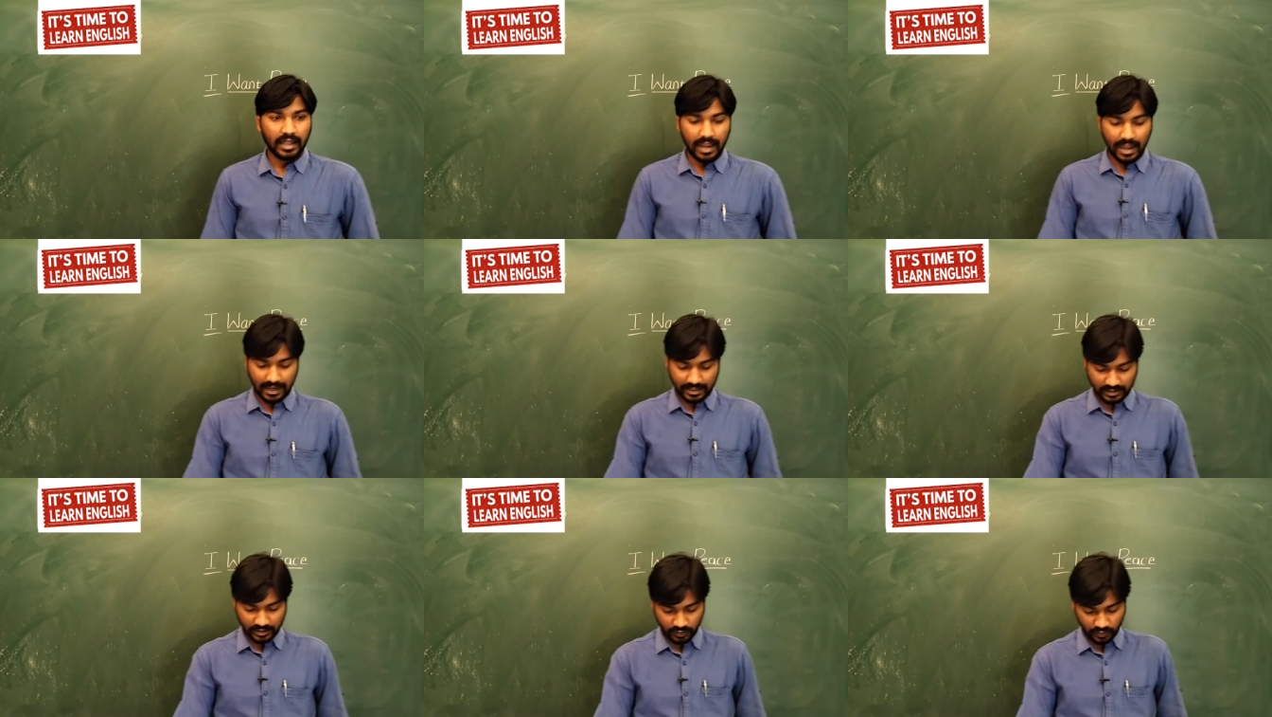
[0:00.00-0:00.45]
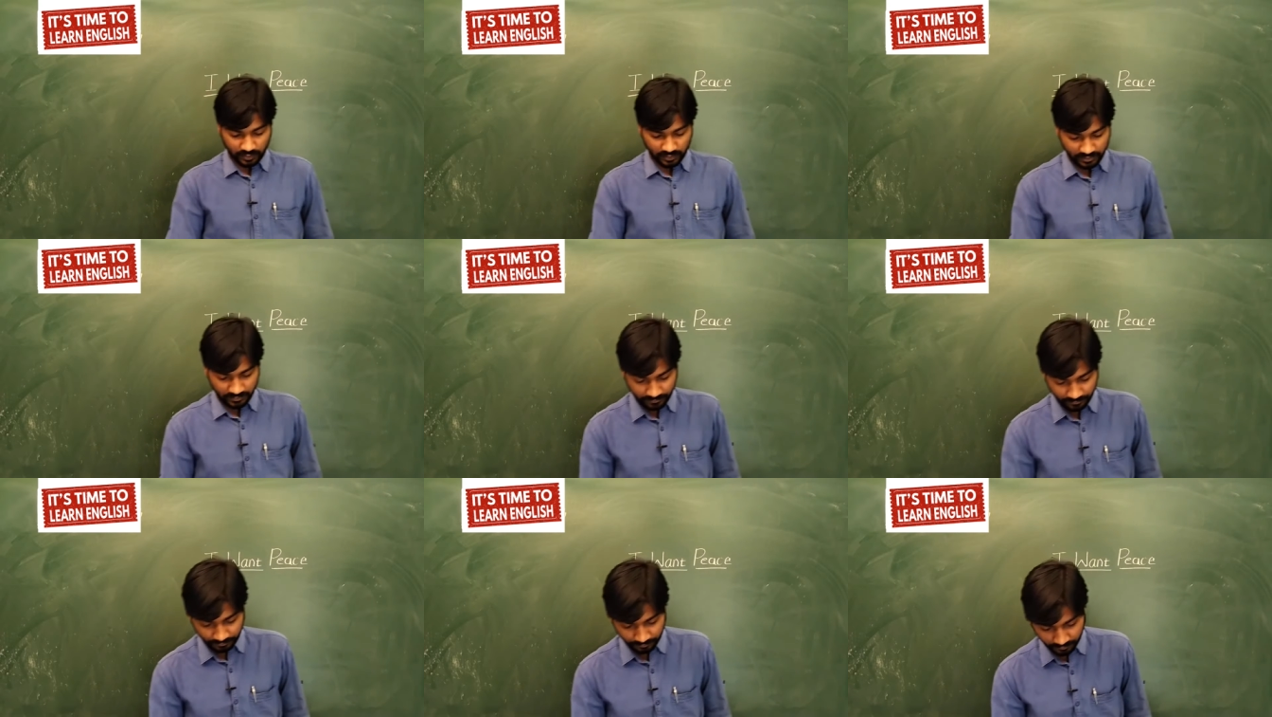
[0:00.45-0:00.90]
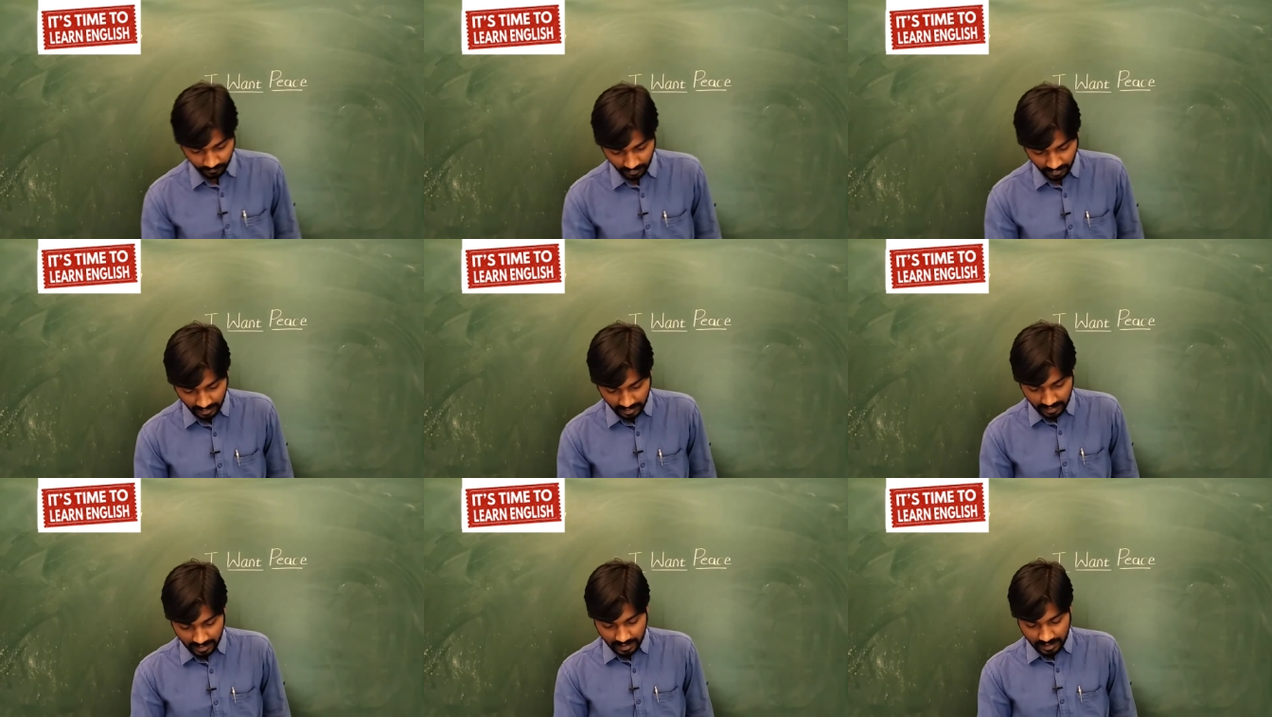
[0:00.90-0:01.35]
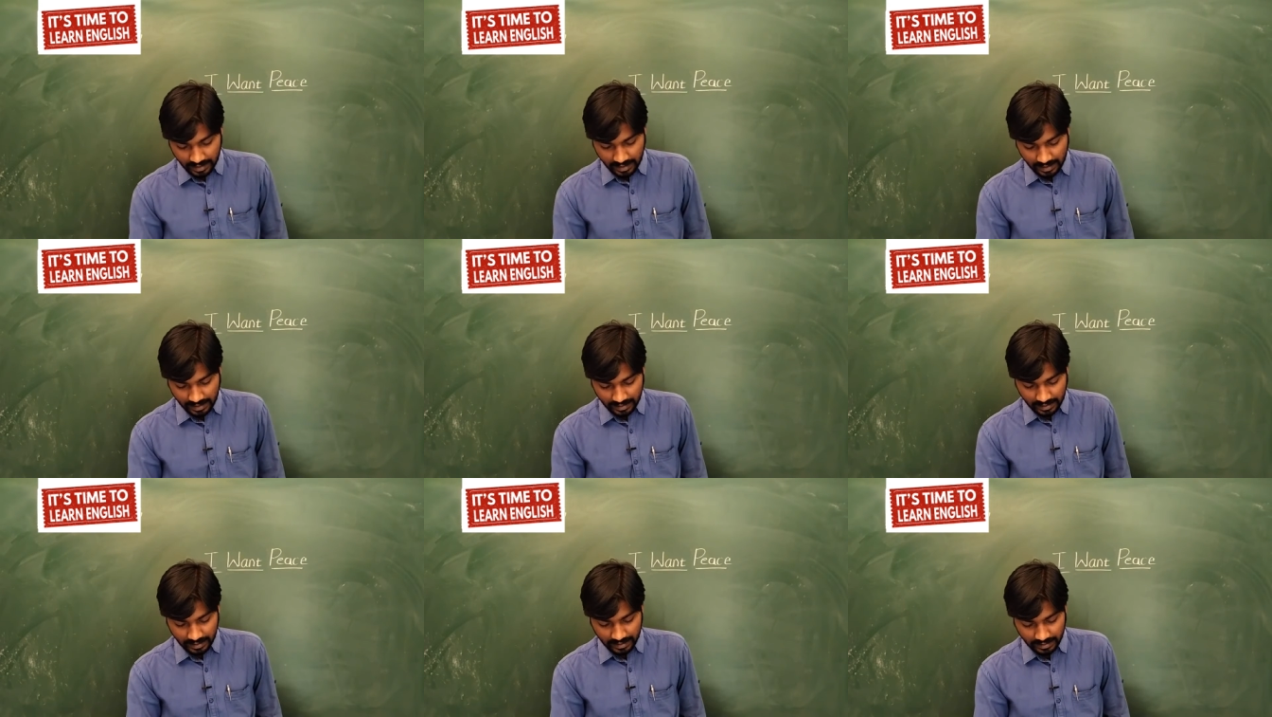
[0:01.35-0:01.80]
Next word.
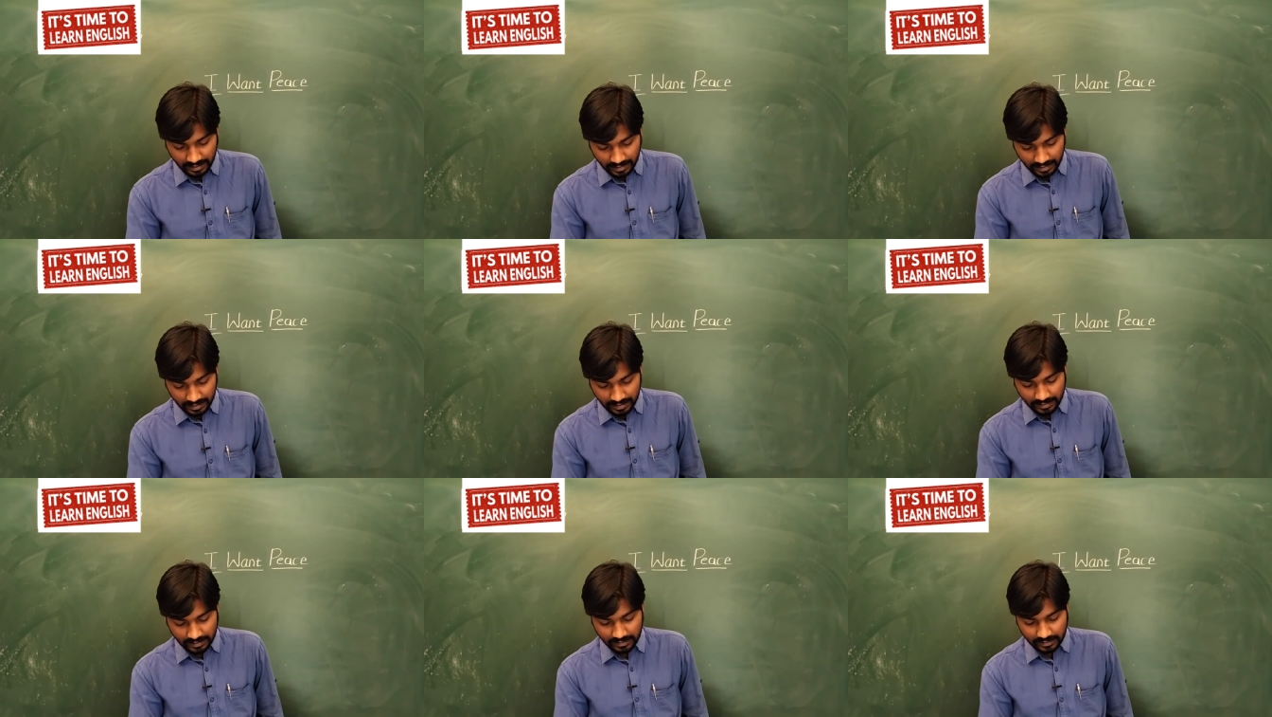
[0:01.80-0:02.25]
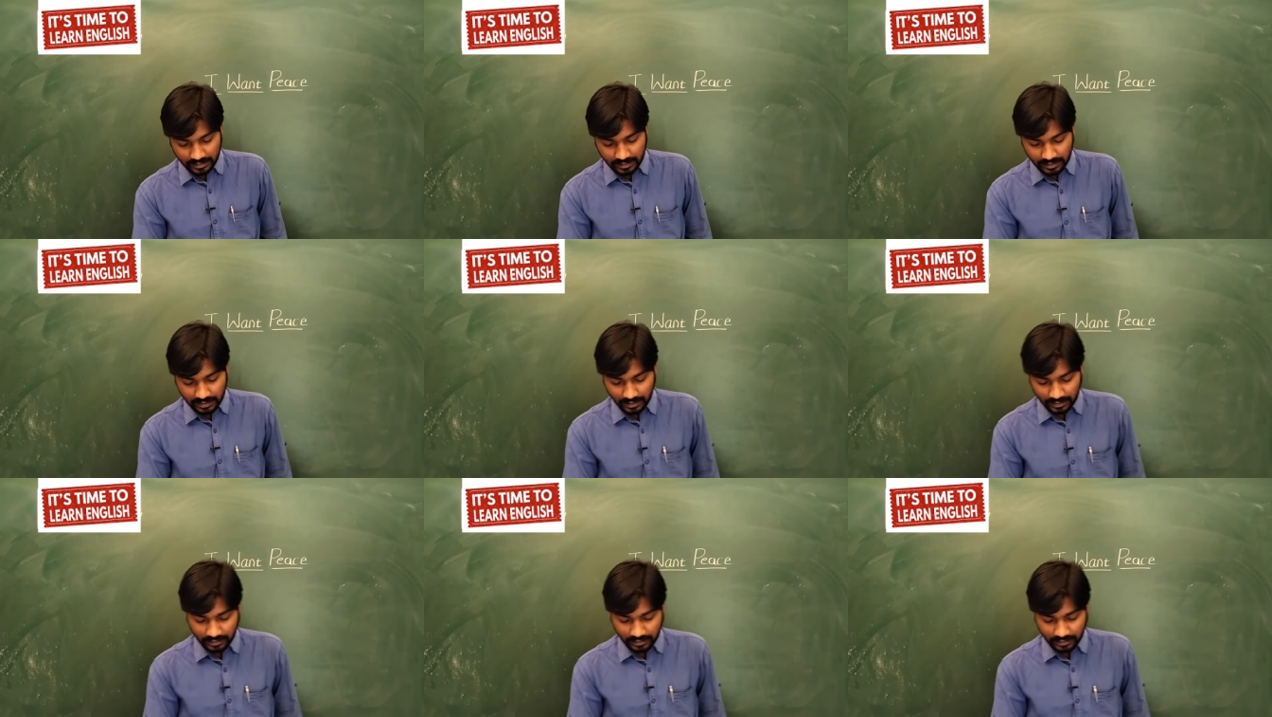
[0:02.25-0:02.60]
The